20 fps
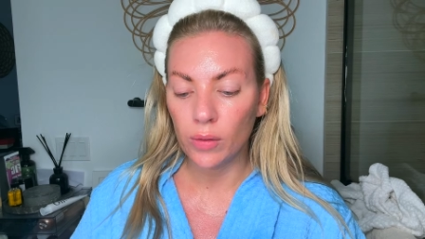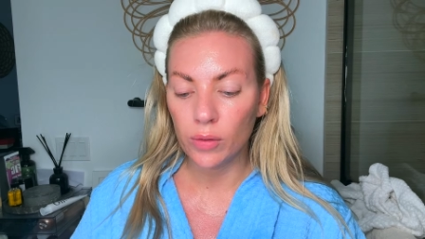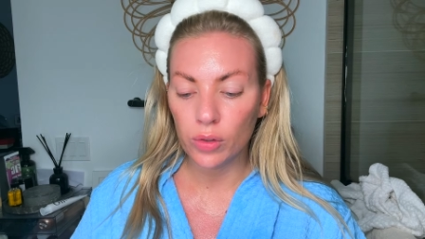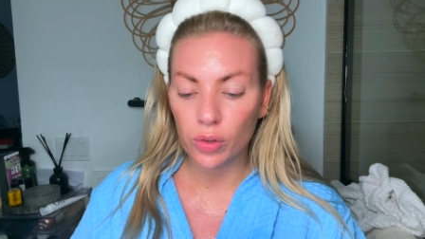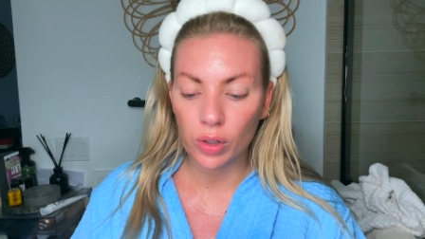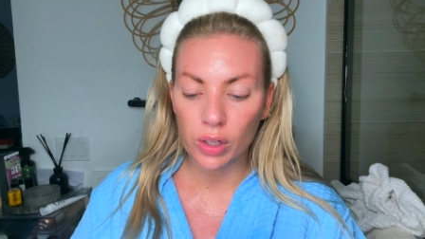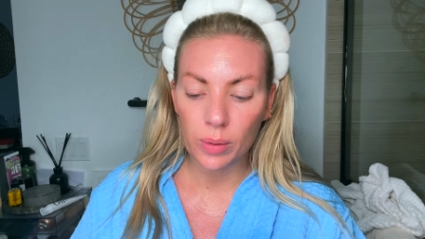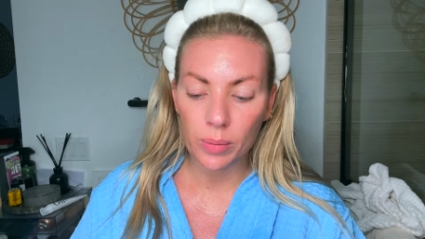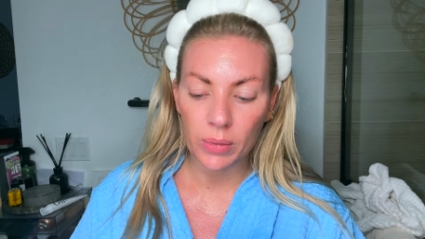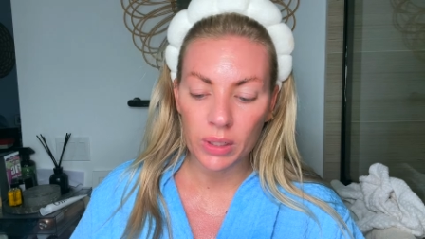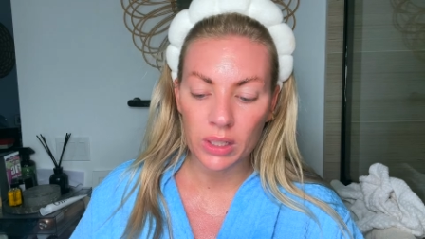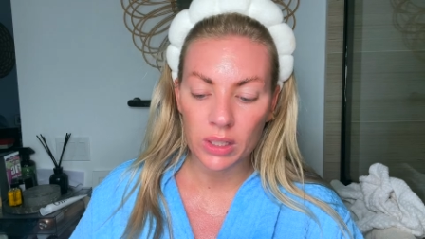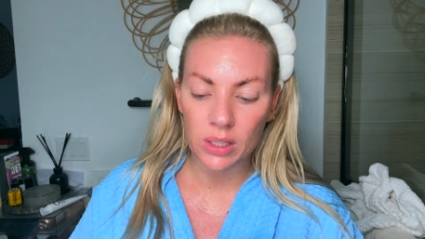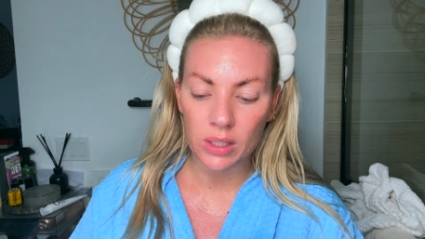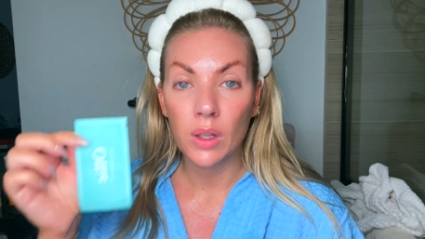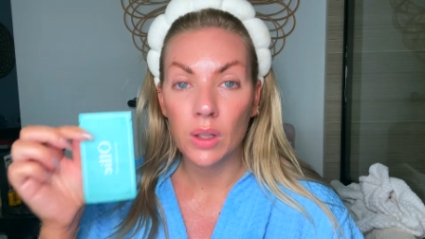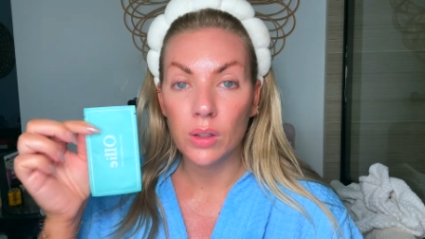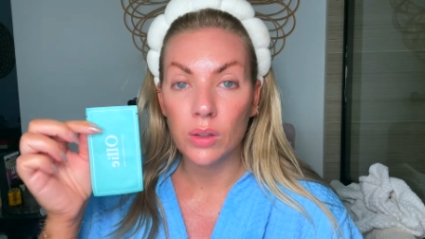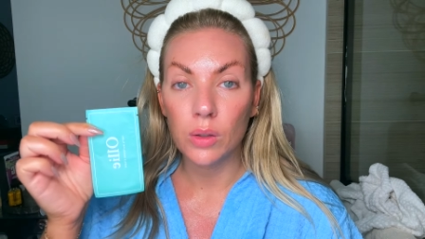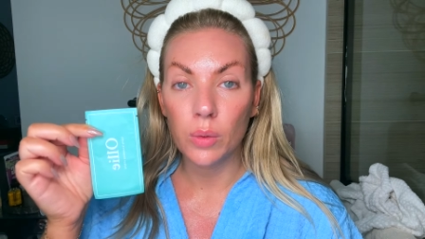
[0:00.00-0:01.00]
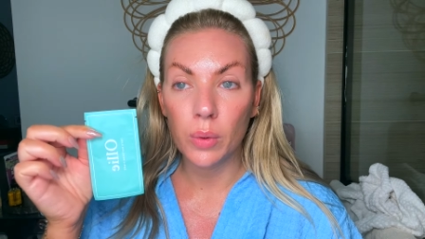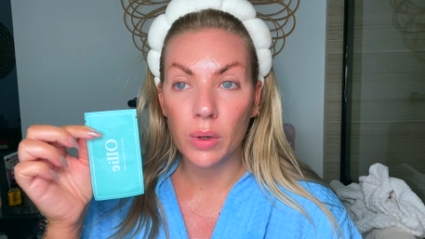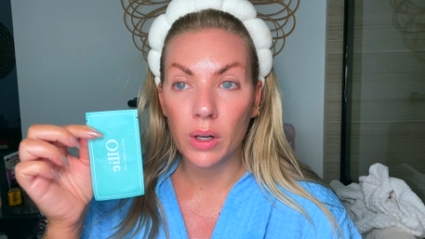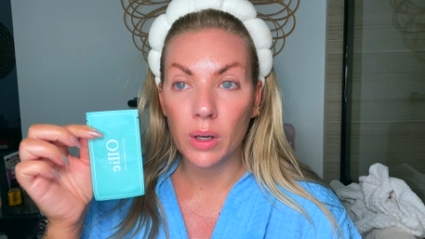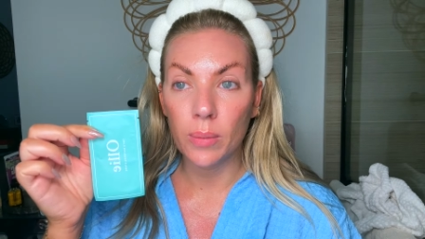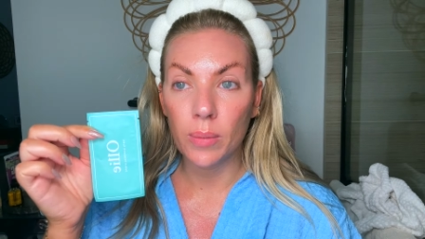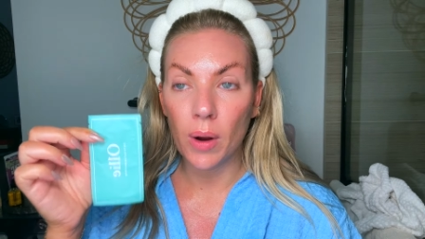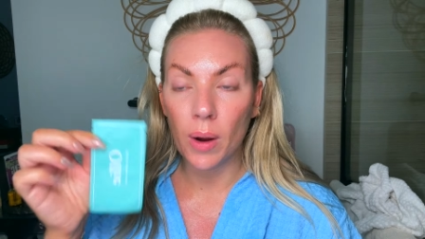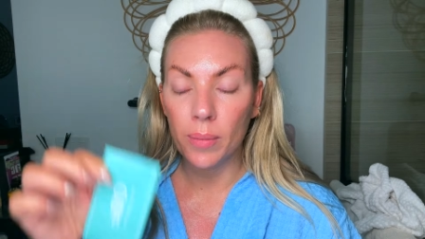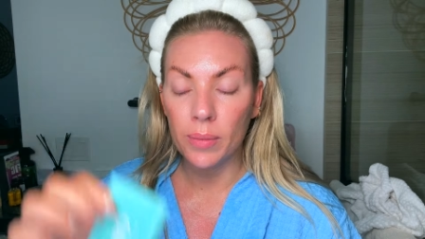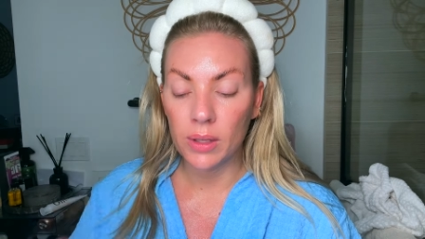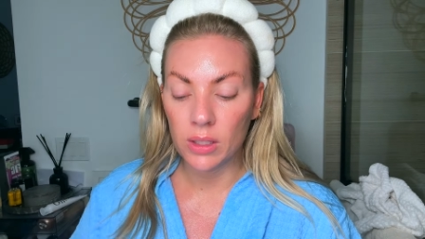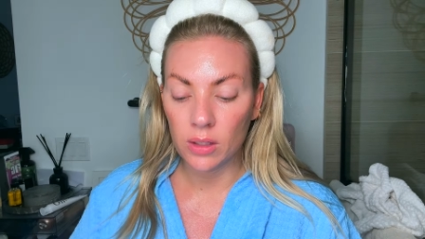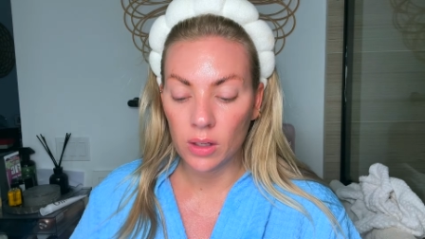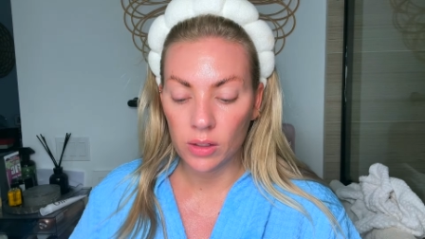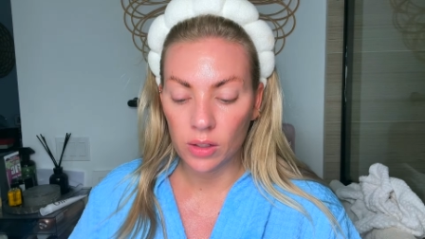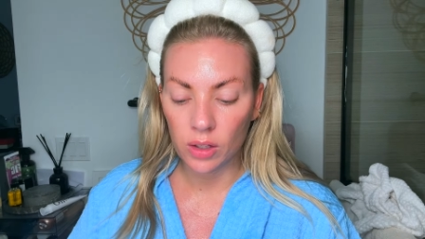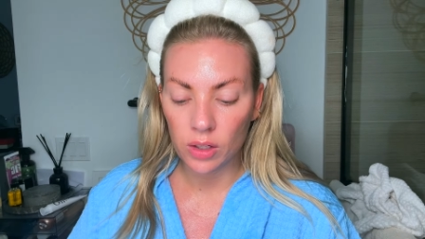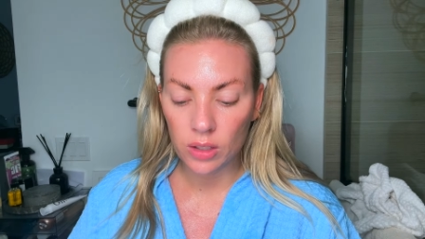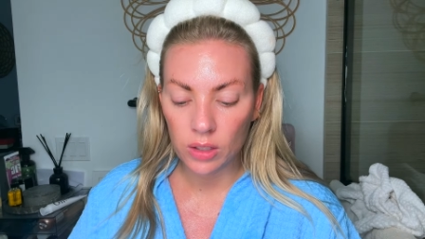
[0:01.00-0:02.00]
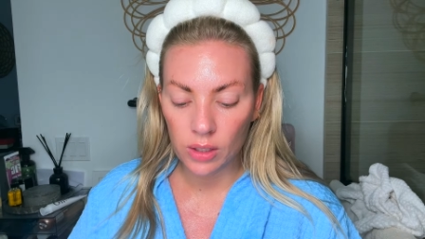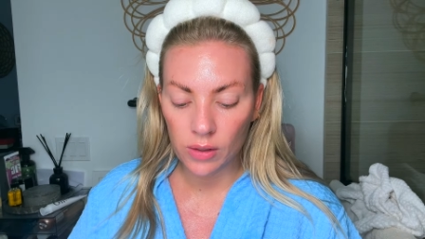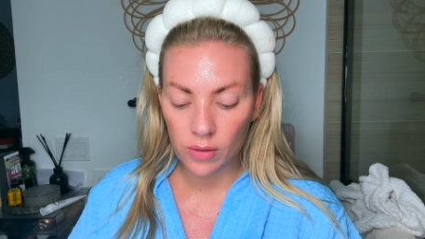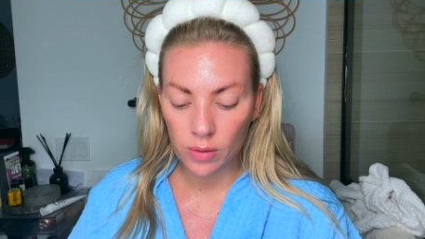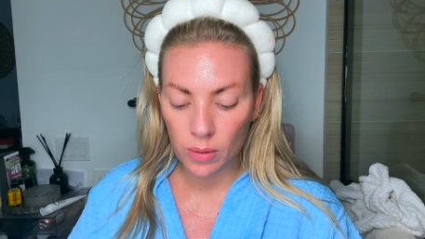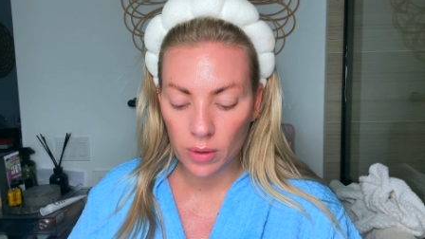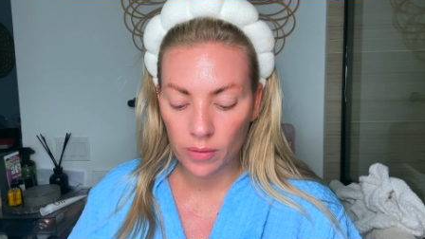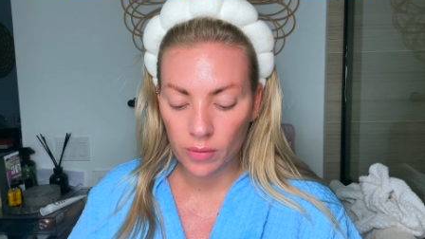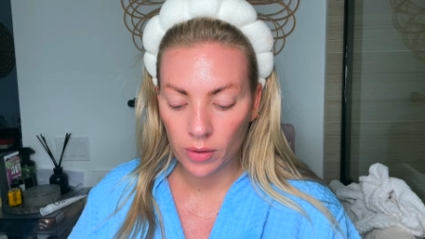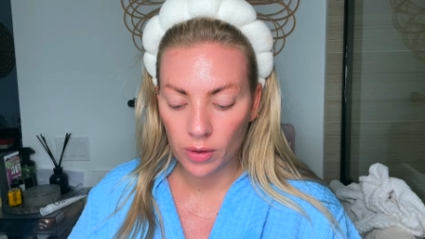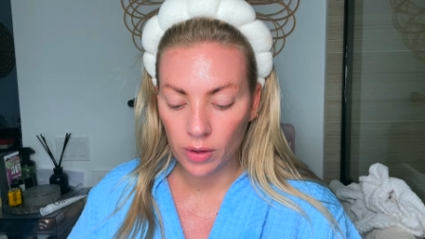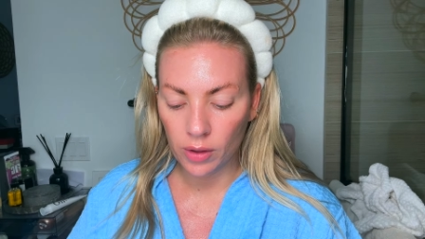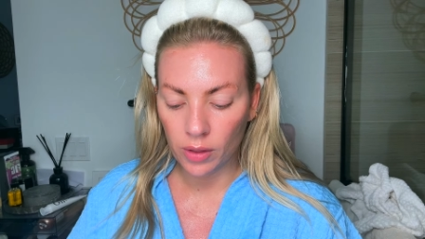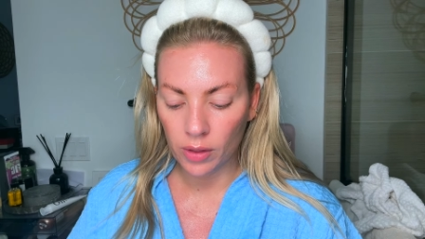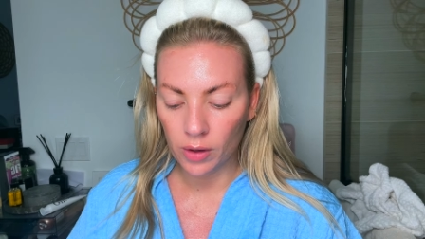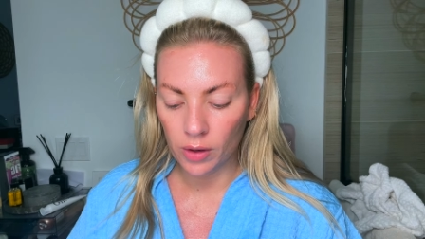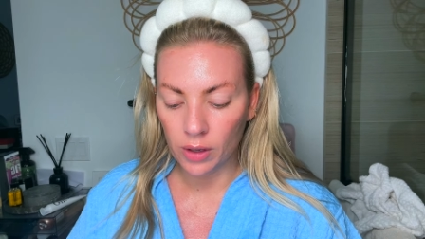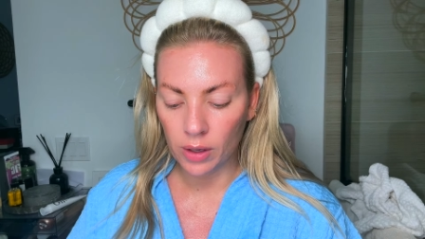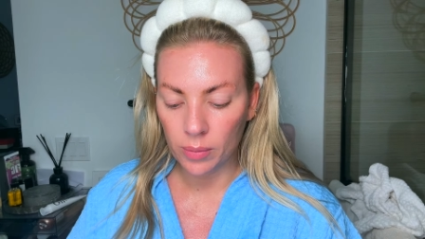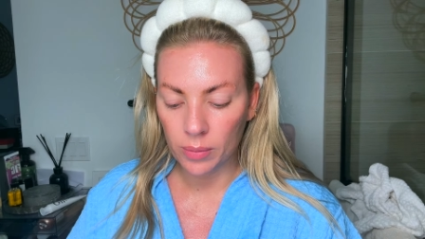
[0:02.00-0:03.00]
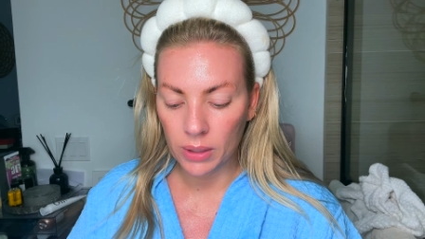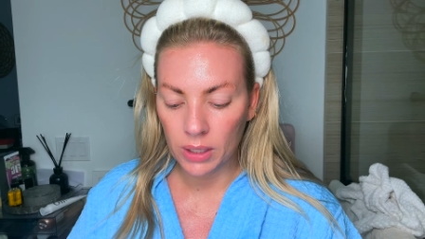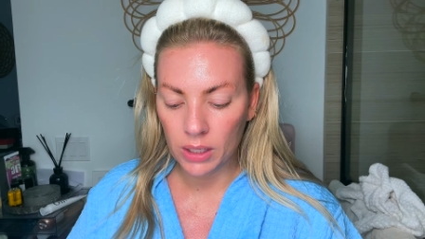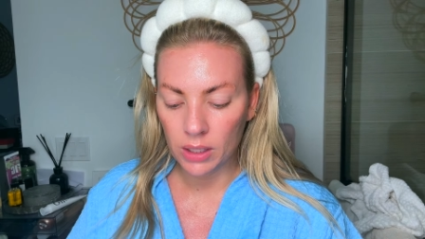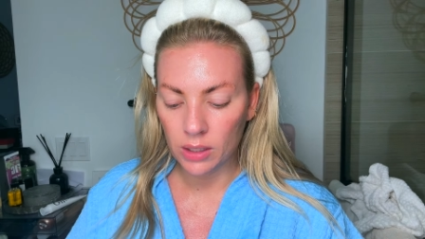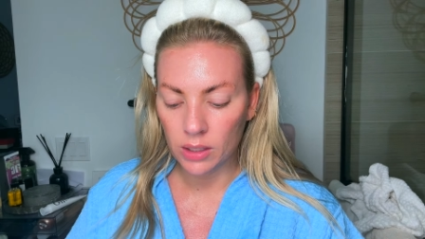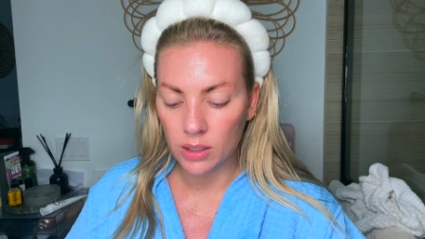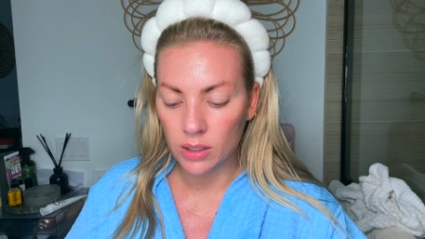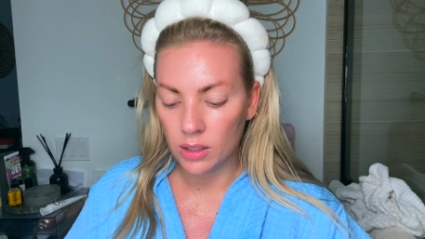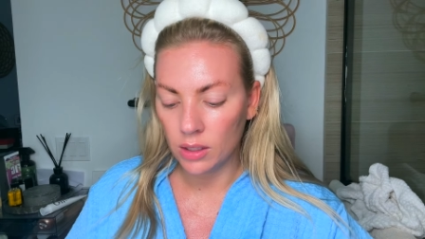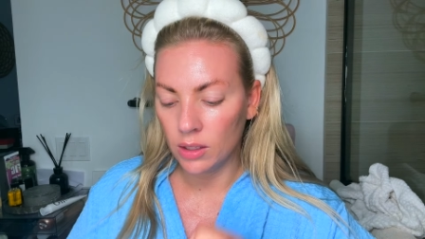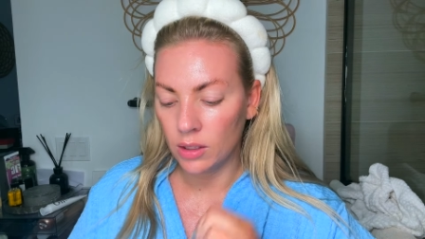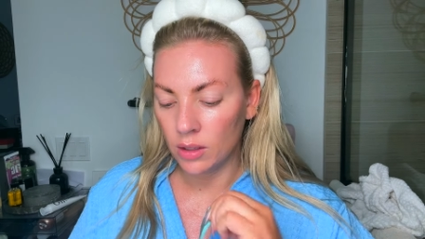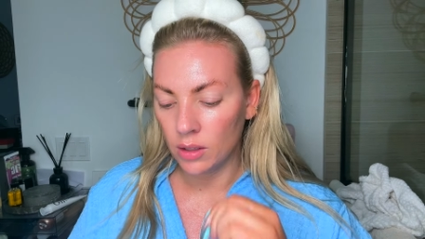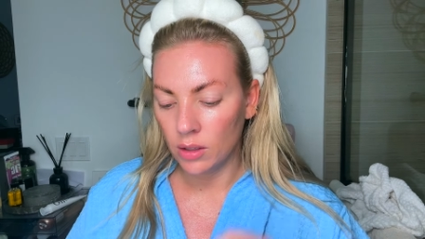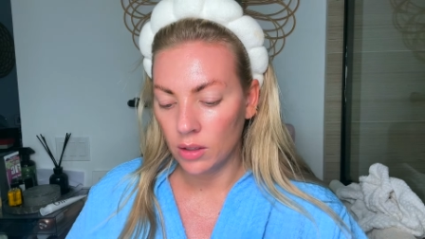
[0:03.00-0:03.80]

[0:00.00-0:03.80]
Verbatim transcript: treatments. So we're gonna pop these on. You just leave them on for thirty minutes.